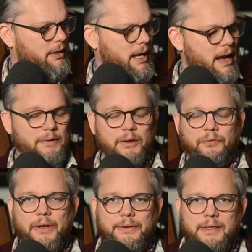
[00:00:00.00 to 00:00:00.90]
have these
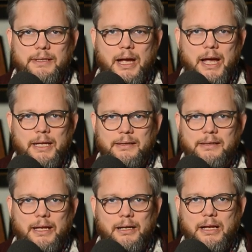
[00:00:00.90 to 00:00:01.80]
fun designs
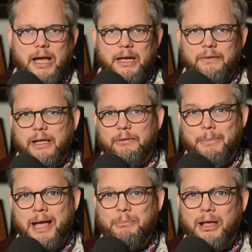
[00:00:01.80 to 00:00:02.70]
that kind of like
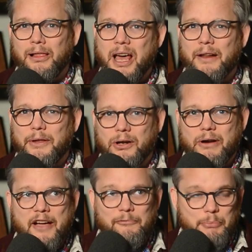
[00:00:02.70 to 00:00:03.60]
remind me a lot of the
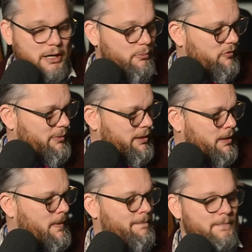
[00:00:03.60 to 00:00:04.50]
craft beer movement.
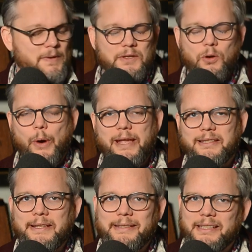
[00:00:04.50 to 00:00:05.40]
So
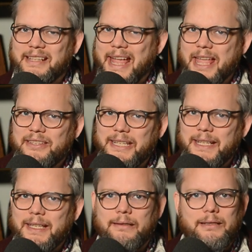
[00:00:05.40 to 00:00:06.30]
Westlands is
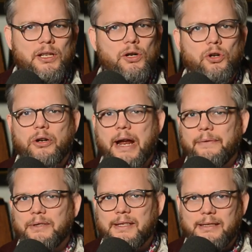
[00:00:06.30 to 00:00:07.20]
edgy, you know,
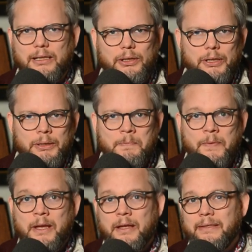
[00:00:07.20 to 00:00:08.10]
craft distiller
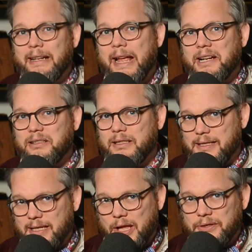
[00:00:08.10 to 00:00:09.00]
that actually
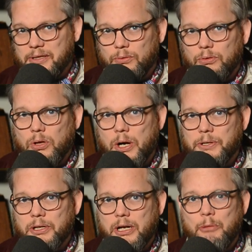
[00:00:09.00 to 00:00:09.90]
sells to a
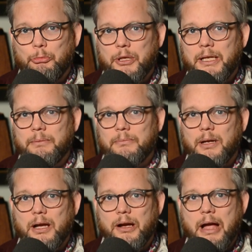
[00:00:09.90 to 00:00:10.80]
larger company
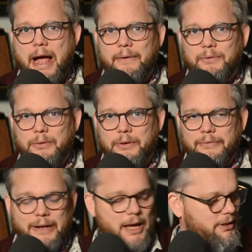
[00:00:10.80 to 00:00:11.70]
uh, after their
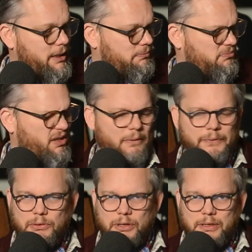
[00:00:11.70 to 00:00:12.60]
founding, you know, a
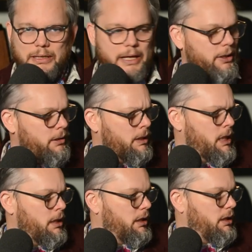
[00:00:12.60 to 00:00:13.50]
few years later.
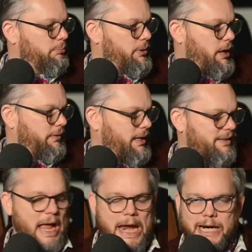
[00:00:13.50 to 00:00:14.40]
But that's
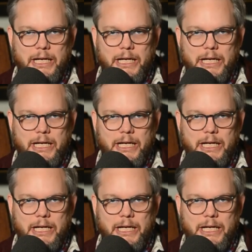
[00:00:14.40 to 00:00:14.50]
not here or